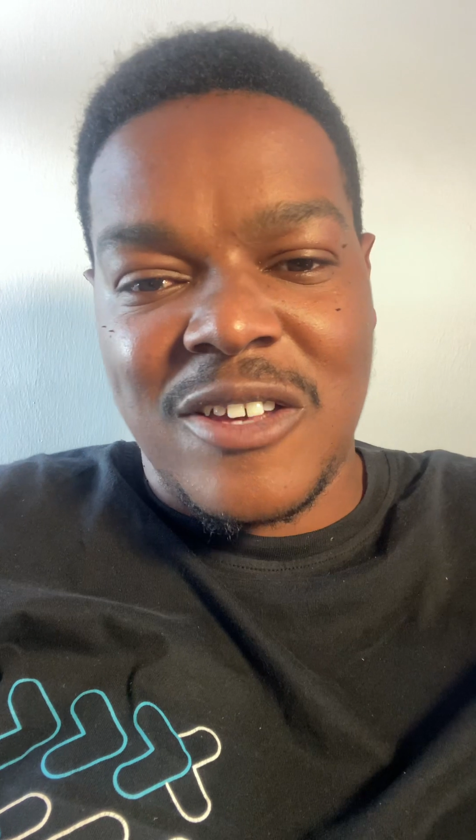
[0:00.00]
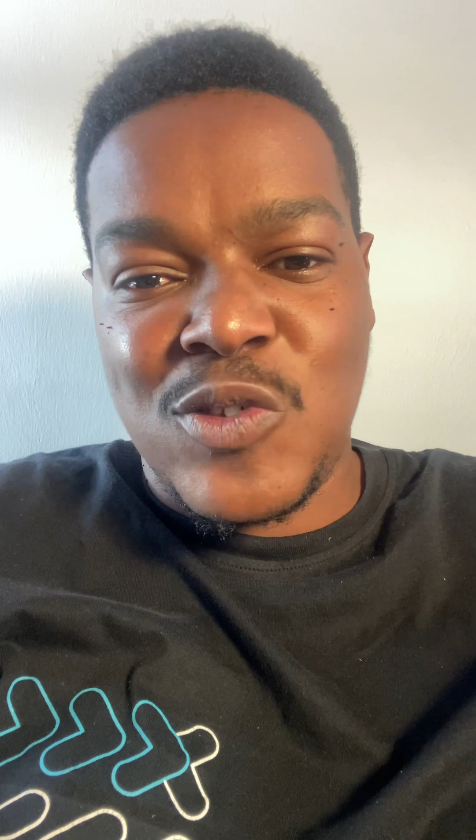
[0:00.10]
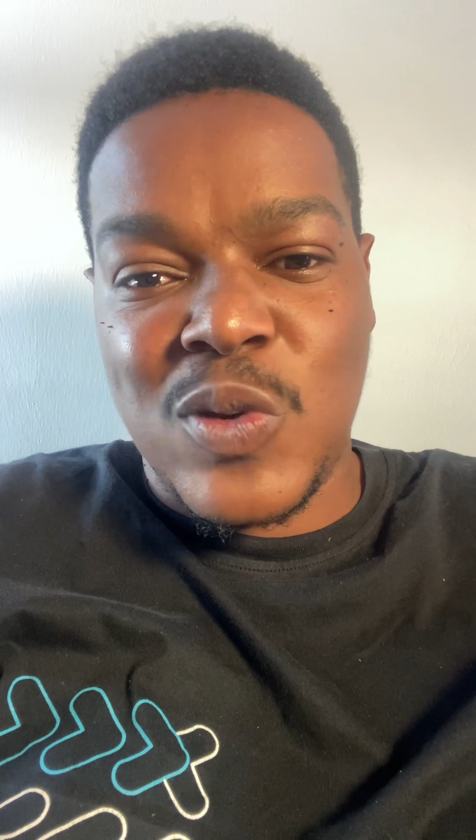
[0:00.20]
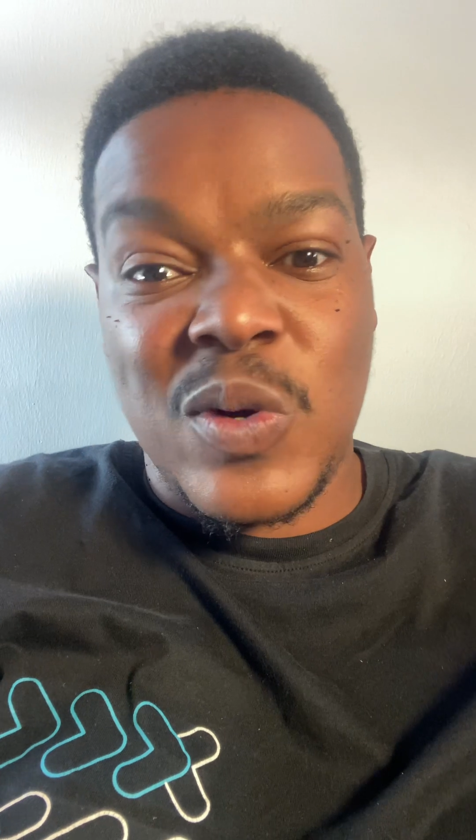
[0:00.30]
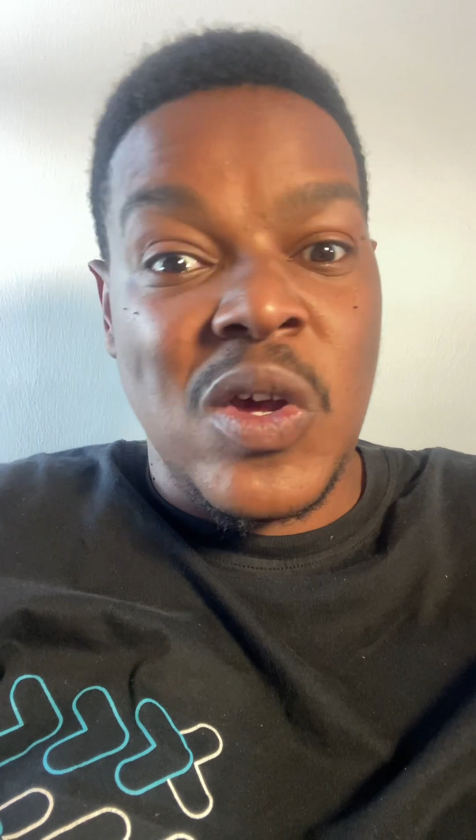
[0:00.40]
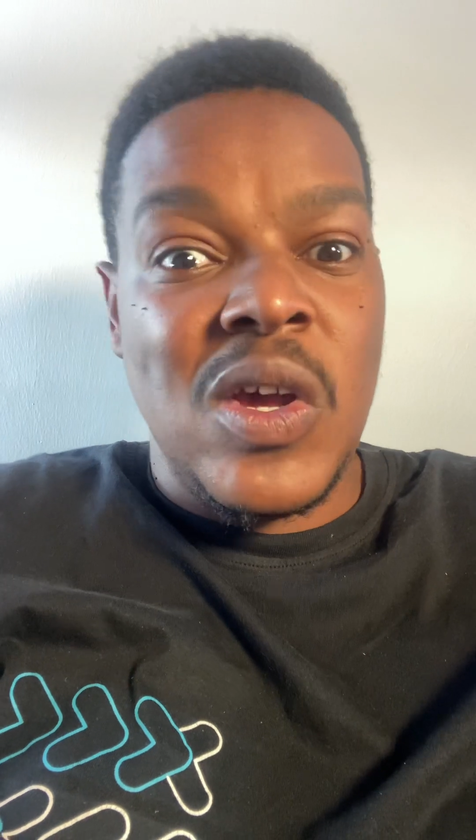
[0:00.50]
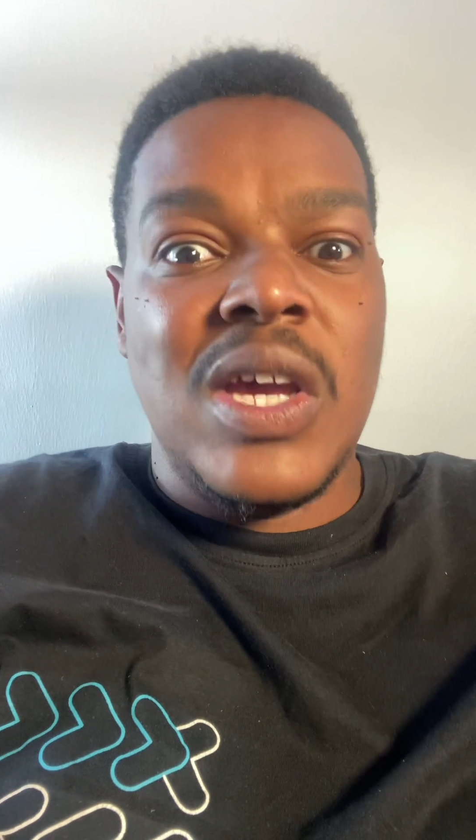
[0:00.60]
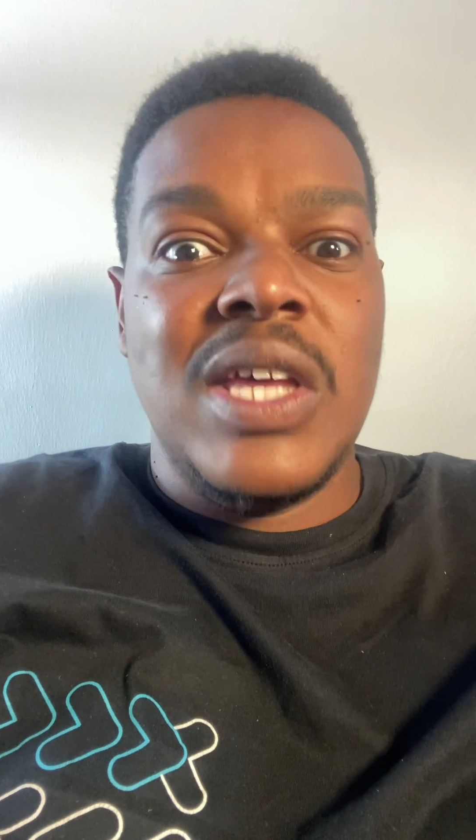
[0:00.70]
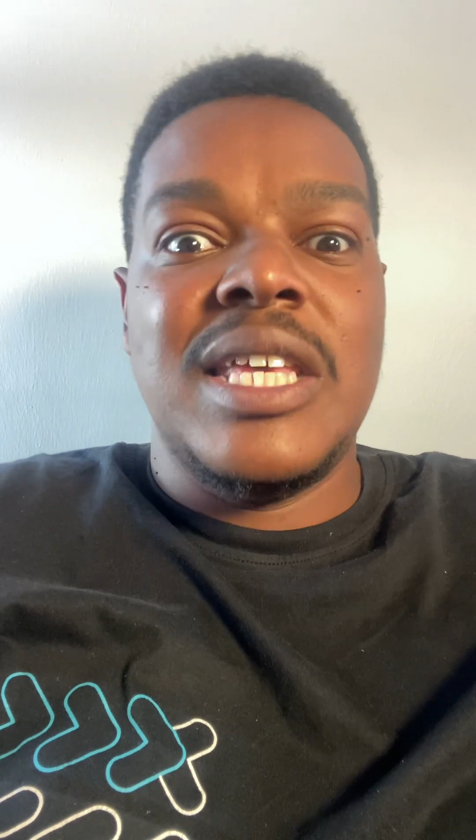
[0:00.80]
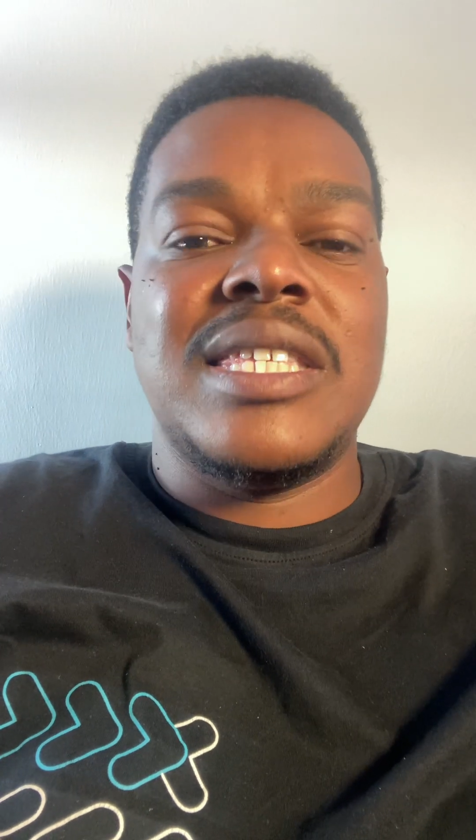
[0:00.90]
So
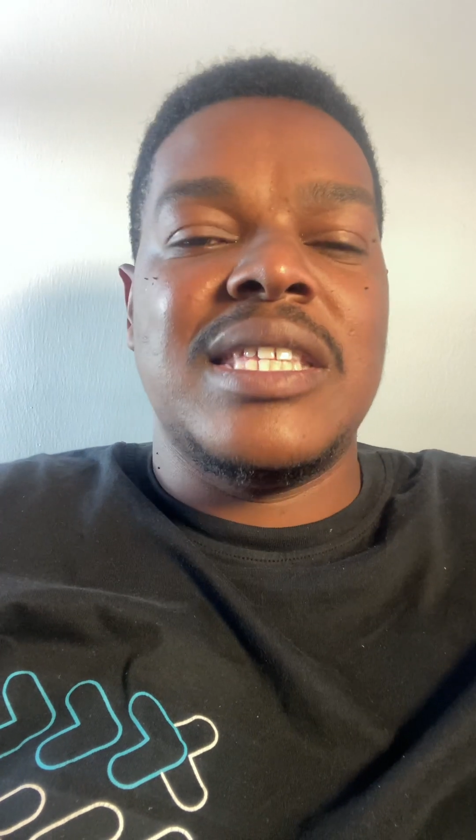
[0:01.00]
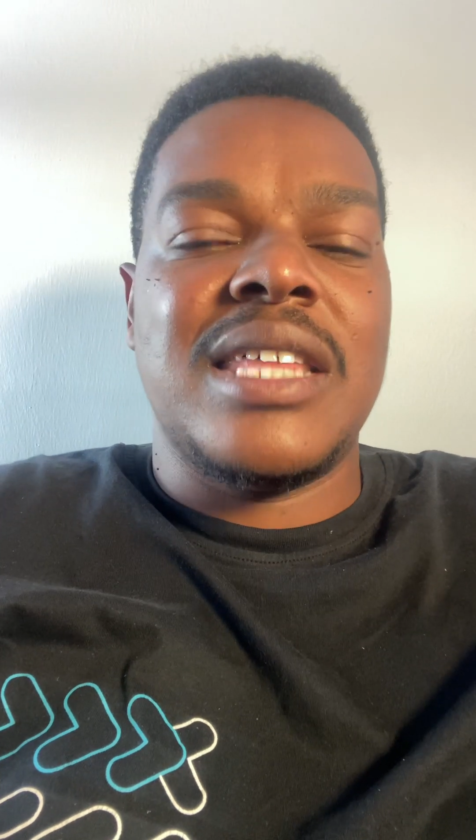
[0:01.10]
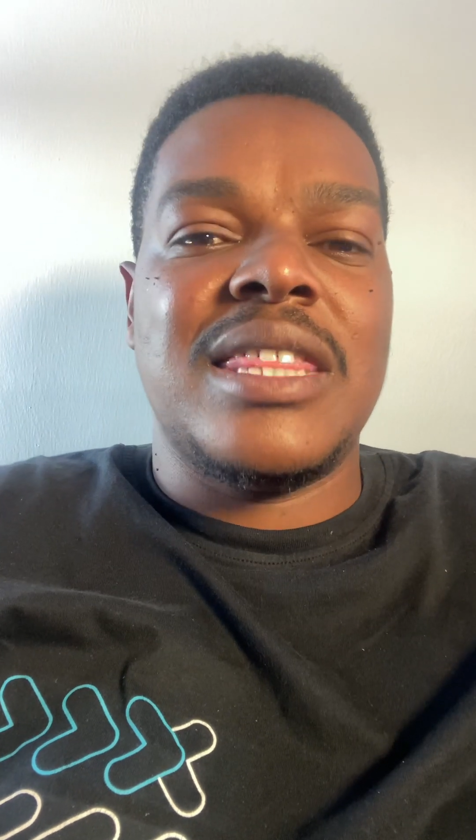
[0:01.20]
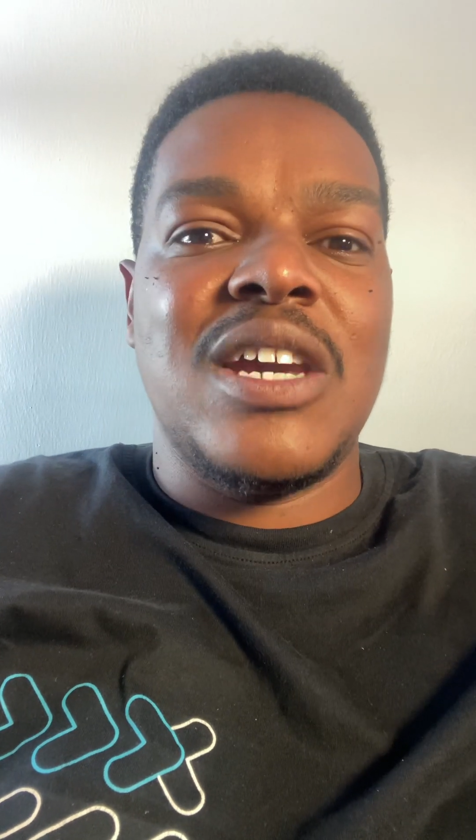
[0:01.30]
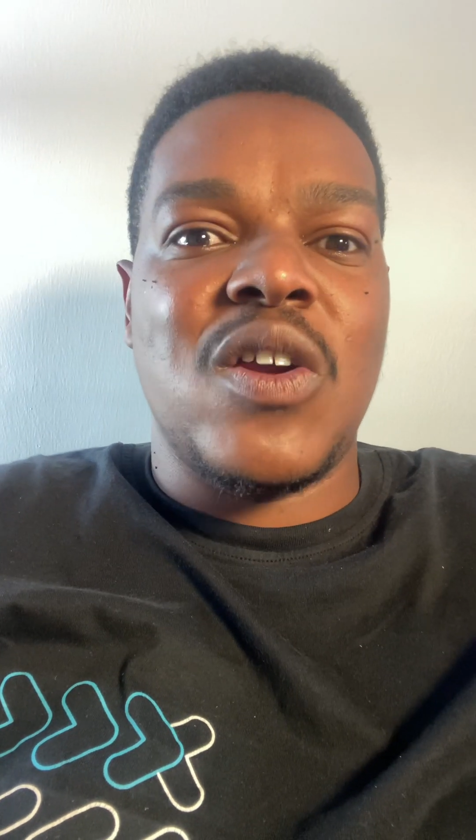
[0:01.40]
there's nothing